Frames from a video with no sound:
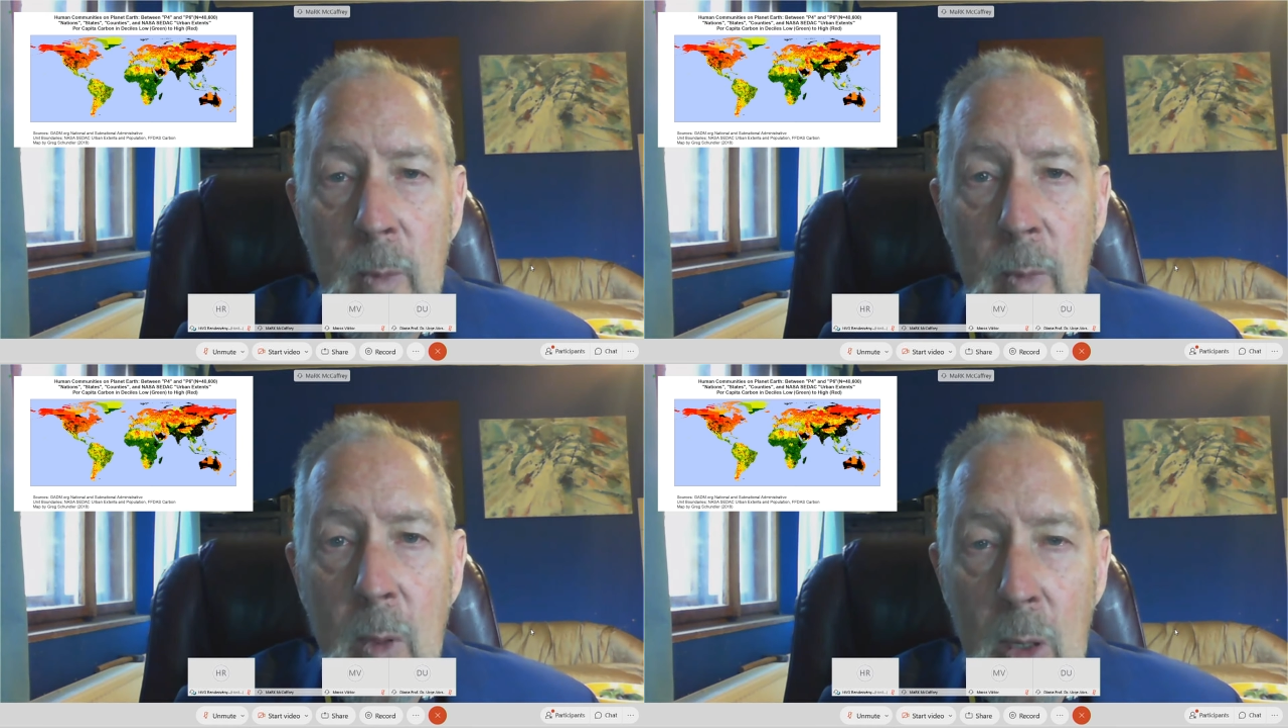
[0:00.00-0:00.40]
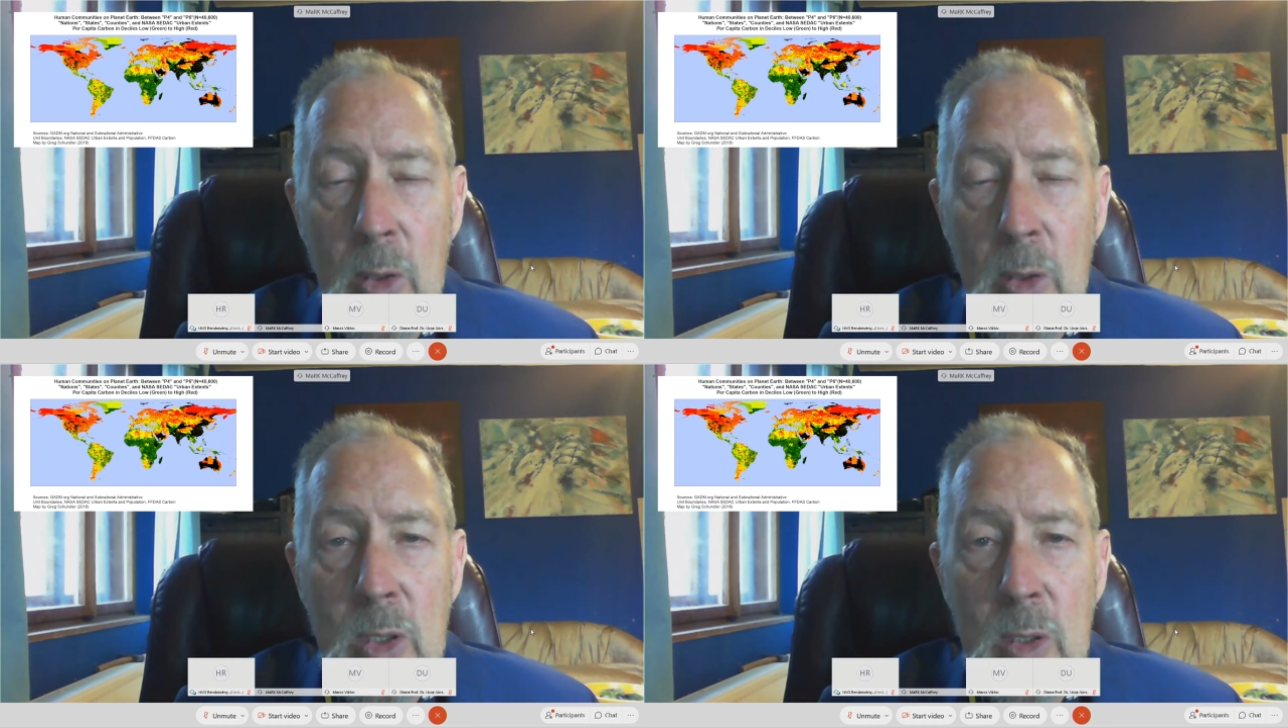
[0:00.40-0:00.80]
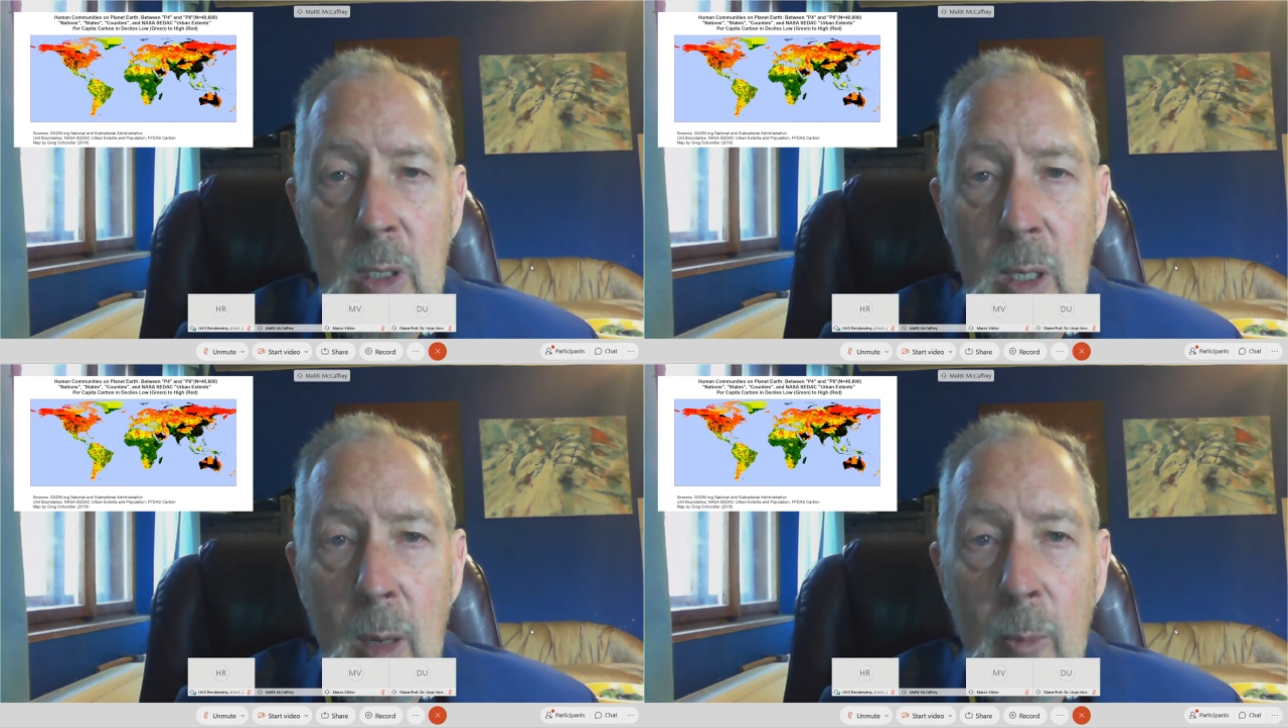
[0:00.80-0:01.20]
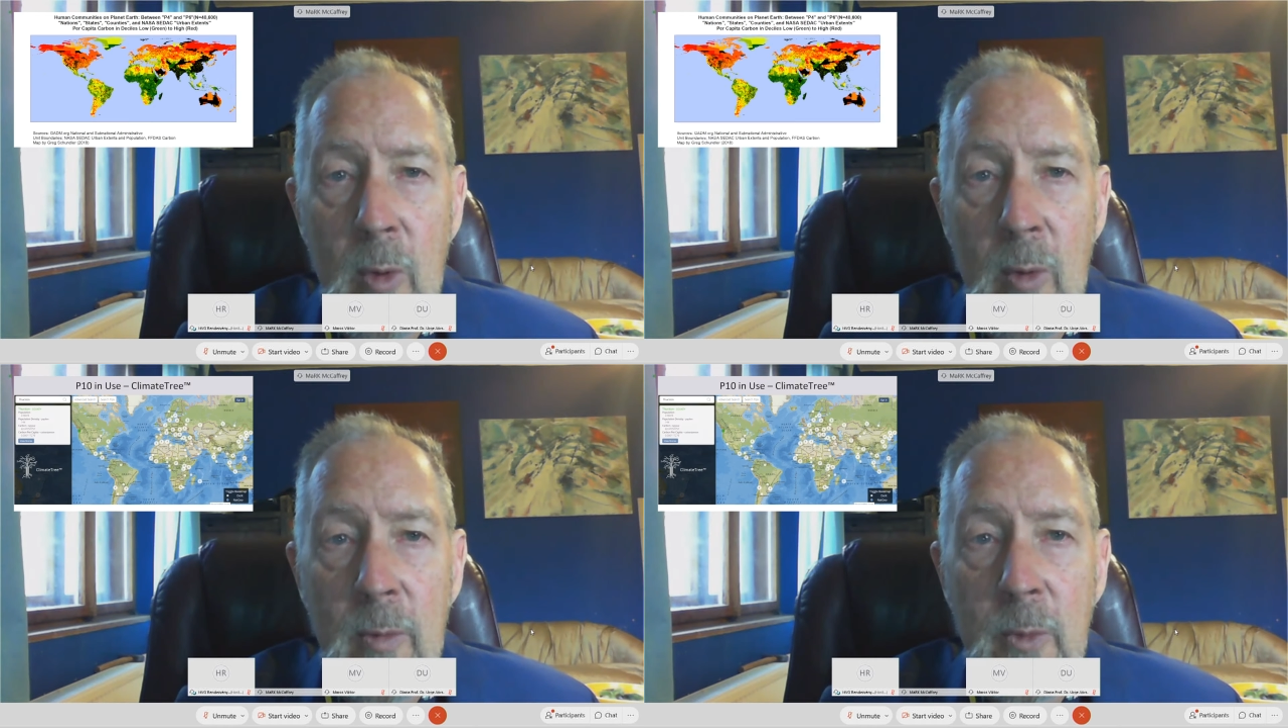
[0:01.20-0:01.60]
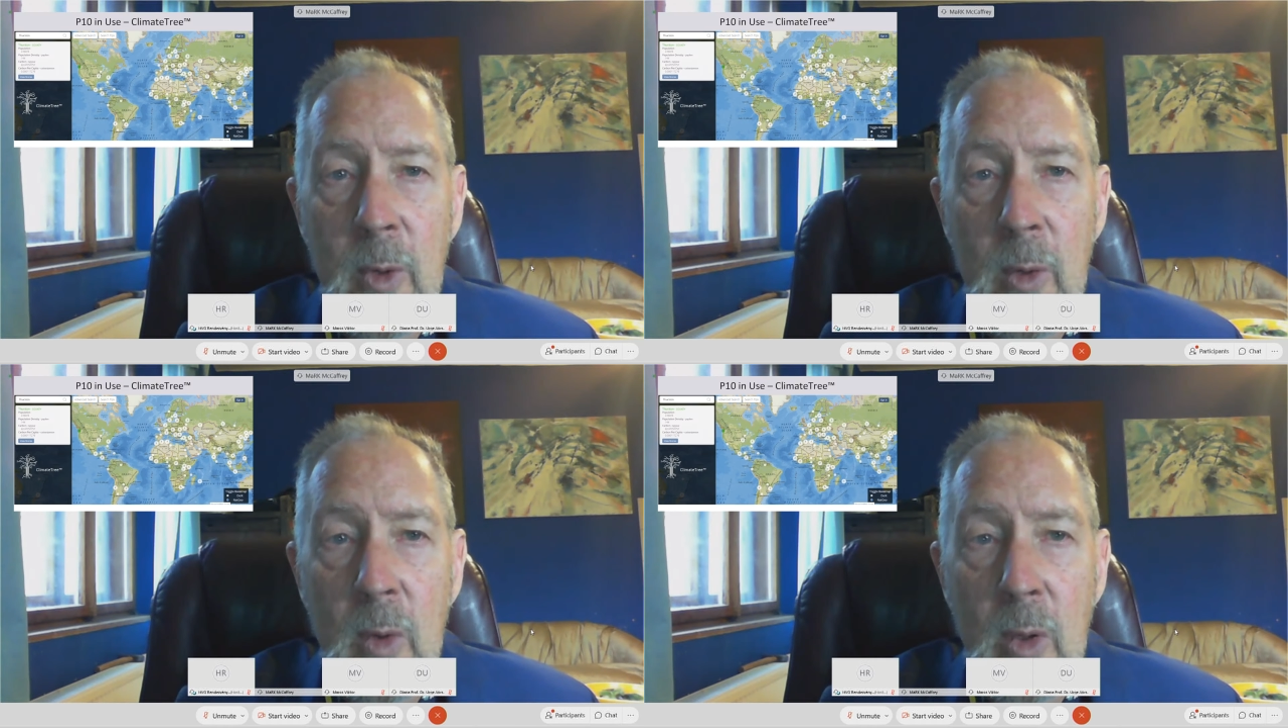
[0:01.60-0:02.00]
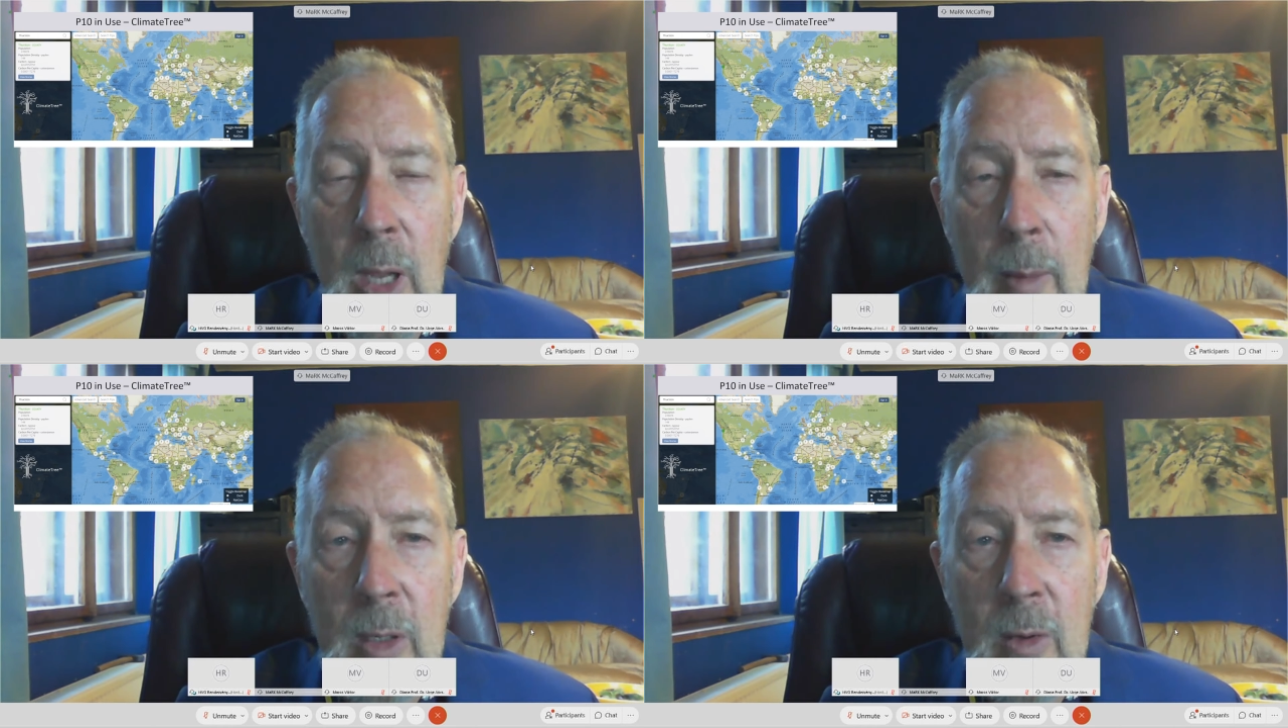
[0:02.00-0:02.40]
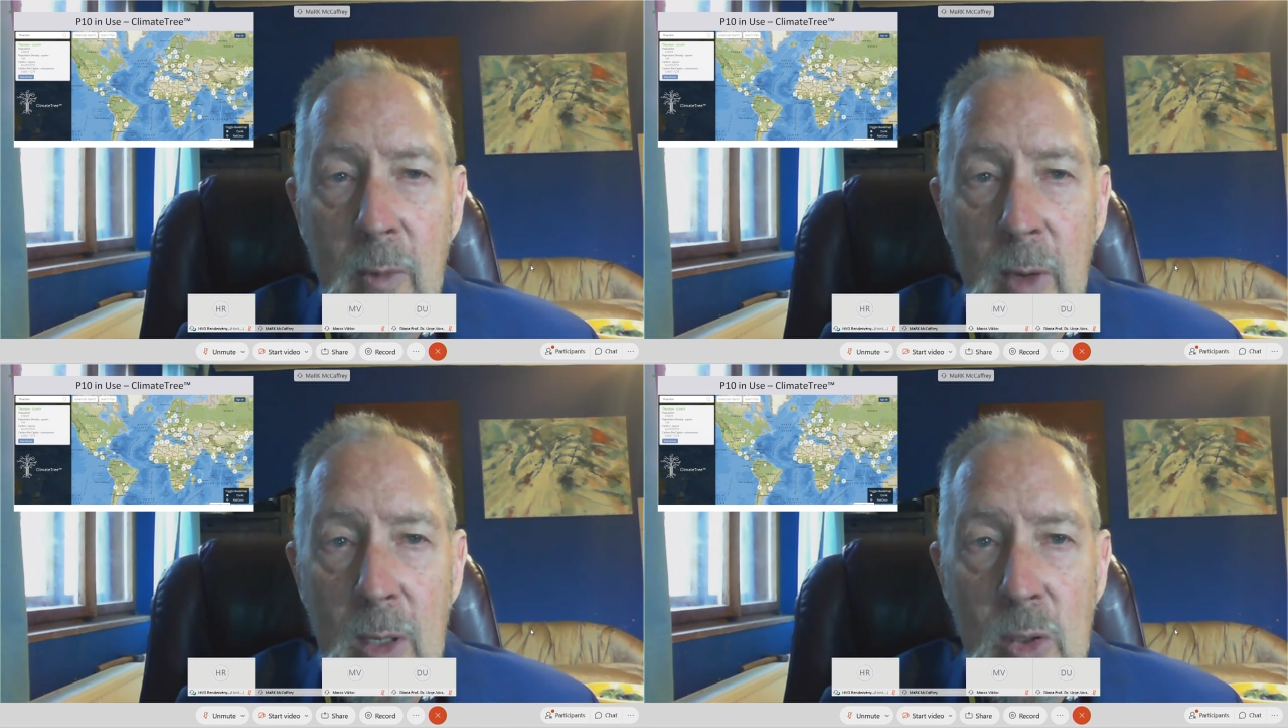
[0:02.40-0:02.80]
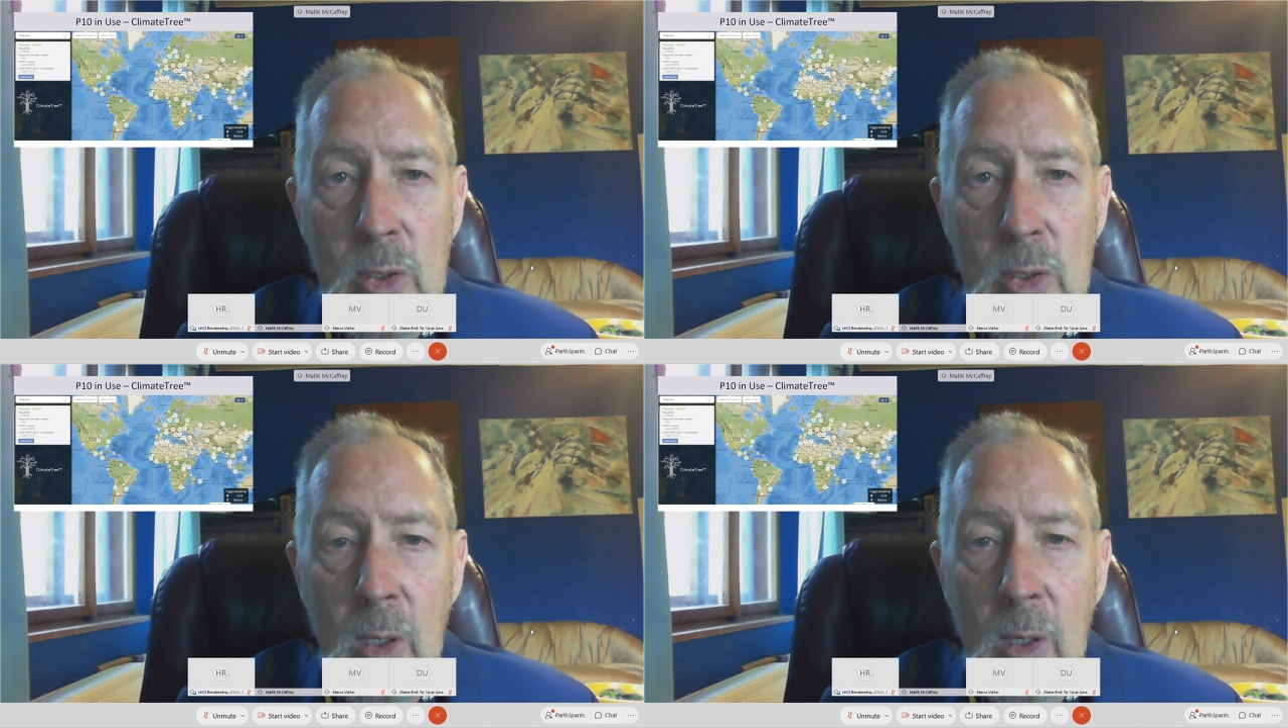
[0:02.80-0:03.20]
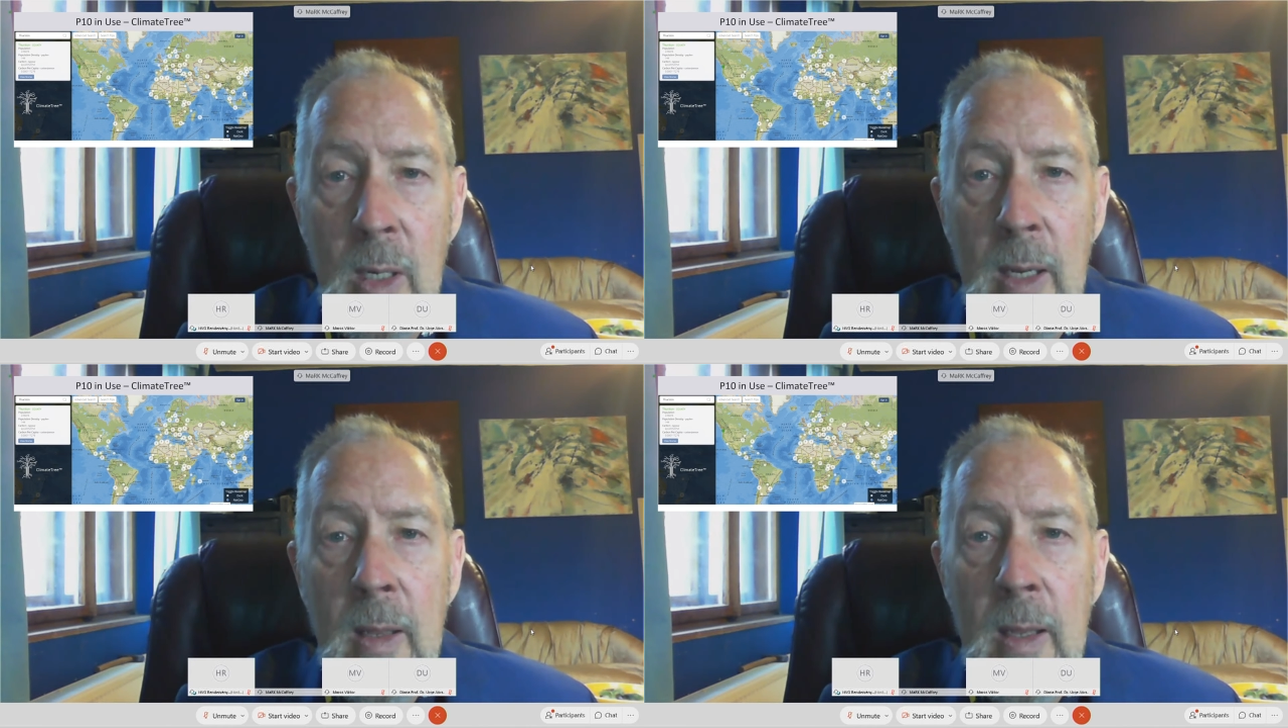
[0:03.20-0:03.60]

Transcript: largest number of climate interventions are,